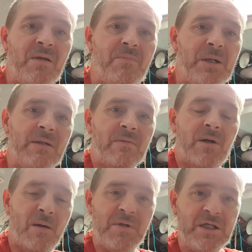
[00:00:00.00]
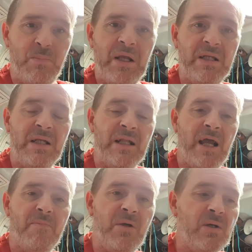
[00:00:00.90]
But I'm expecting
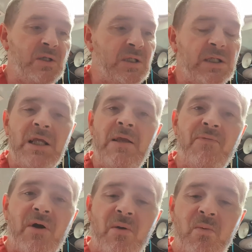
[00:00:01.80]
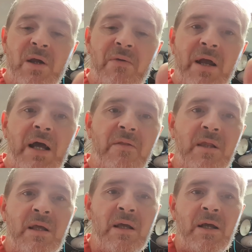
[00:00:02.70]
that, because you see, you've got to wear out
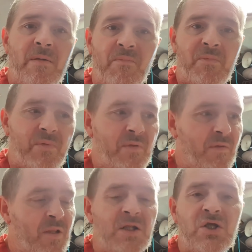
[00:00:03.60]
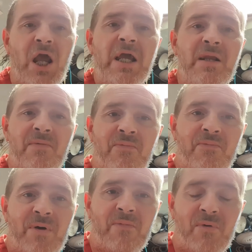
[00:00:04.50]
the the chain
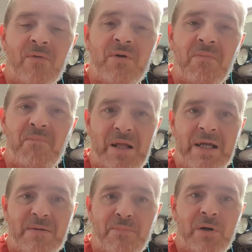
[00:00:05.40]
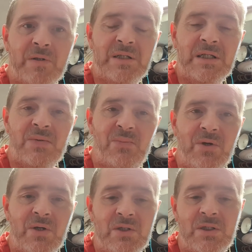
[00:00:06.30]
of complaint process
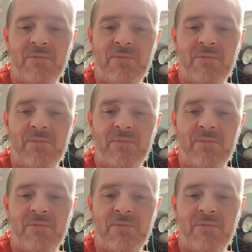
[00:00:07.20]
first.